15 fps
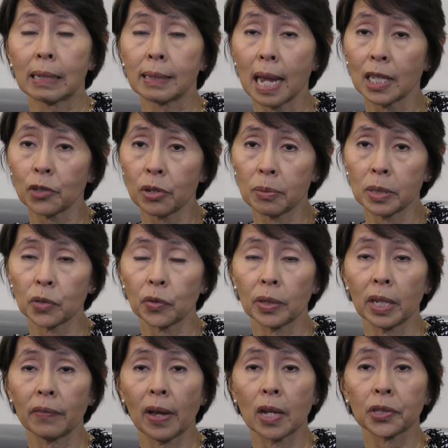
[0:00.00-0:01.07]
Nice treatments for
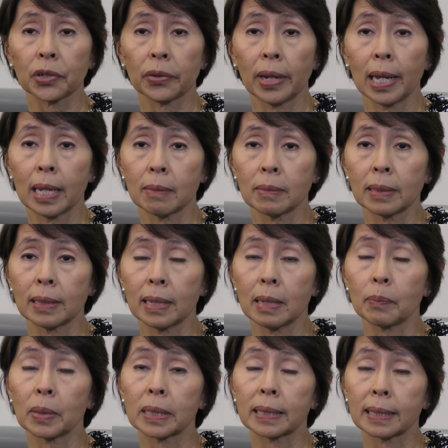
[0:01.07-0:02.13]
neovascular
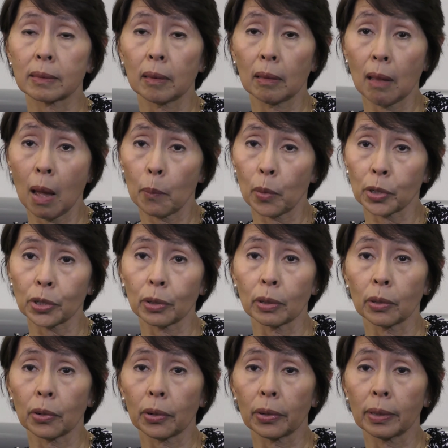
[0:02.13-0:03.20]
AMD, but still a lot more to
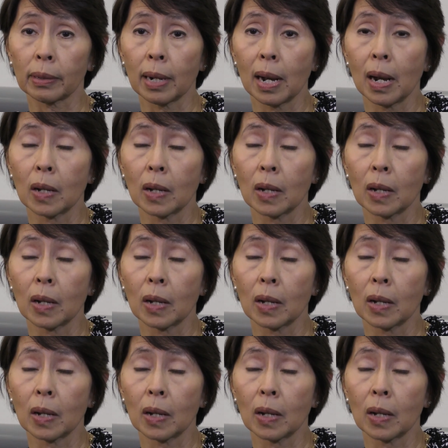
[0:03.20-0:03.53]
learn.